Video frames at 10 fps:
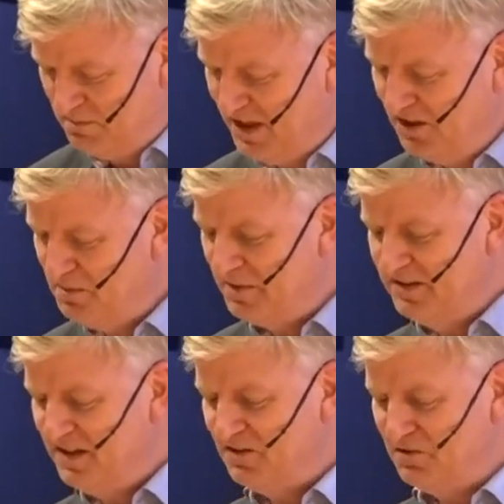build a
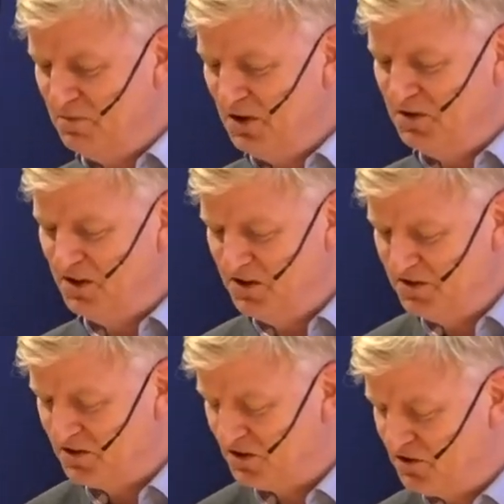predictive model
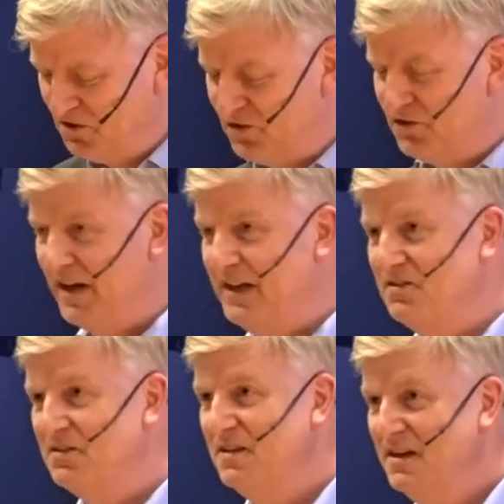under the
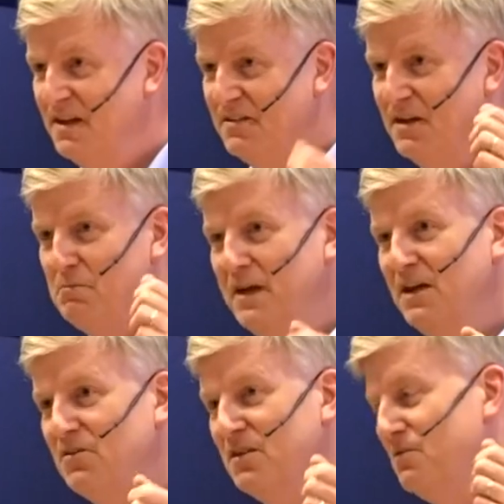constraint that
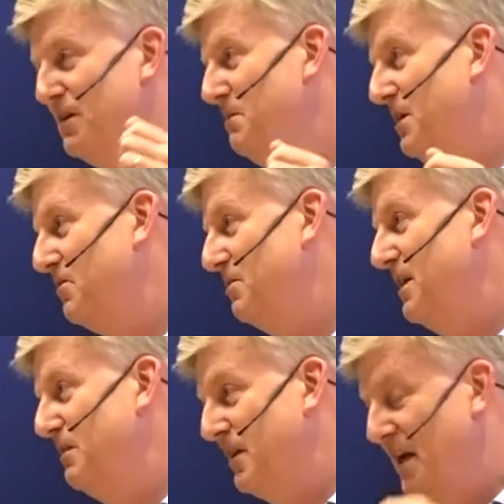males and females
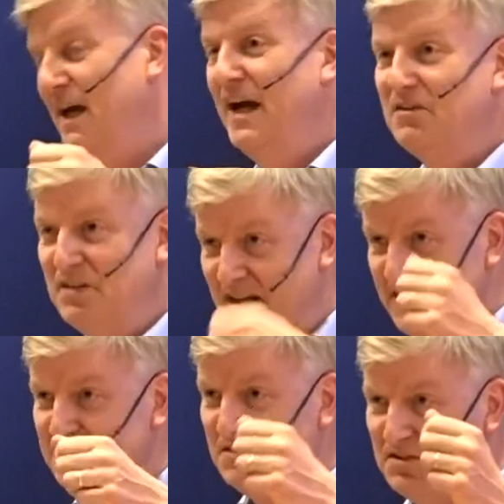should have
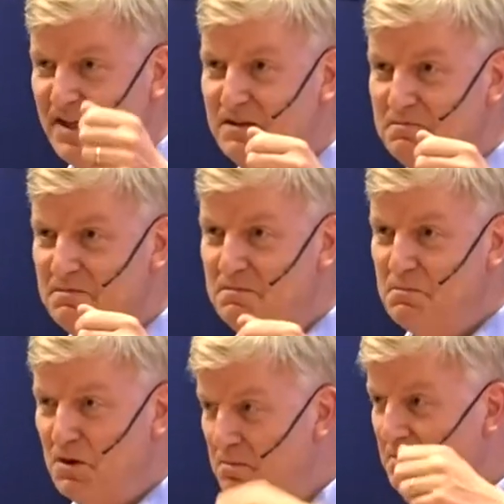exactly the same
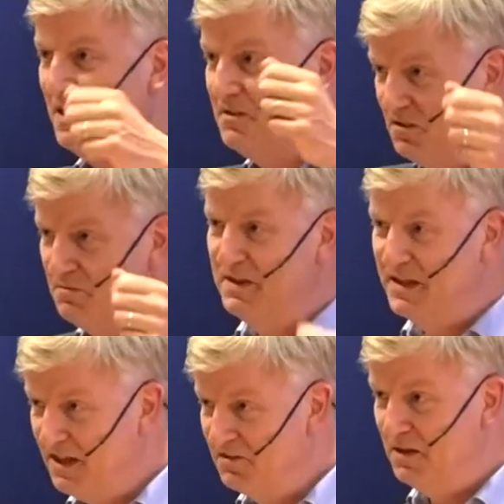probability of
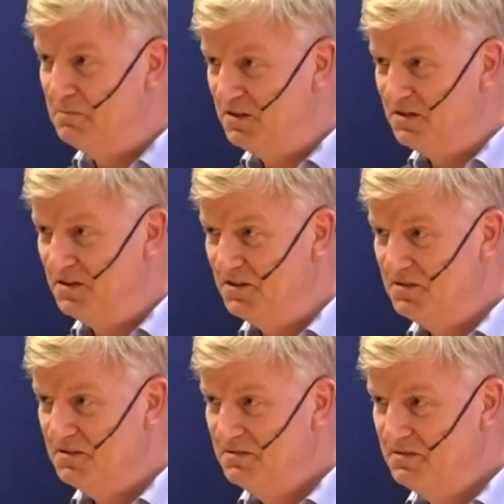being accepted or
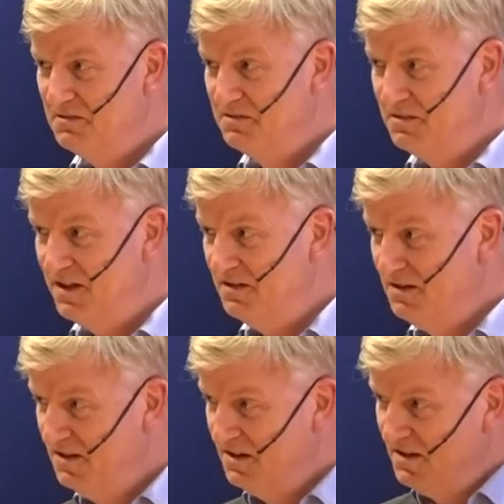not. Yeah?
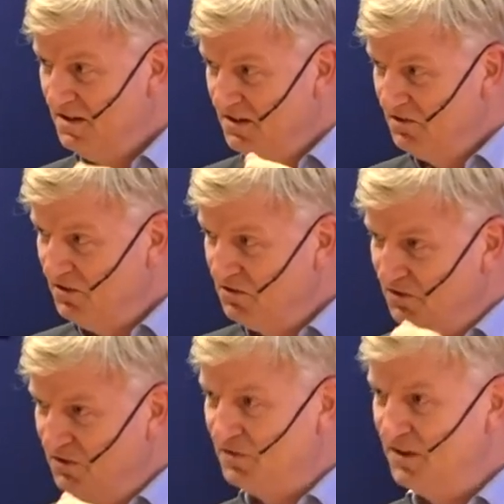So,
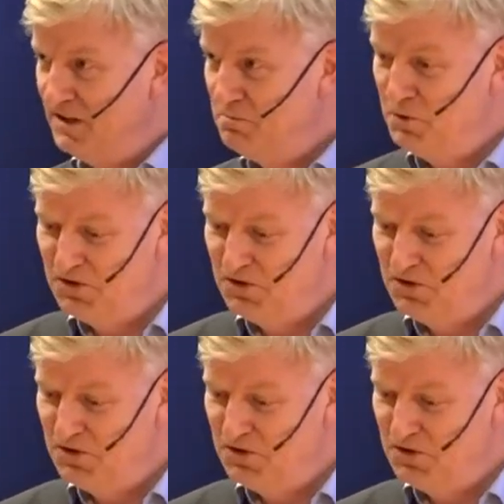so, so, so that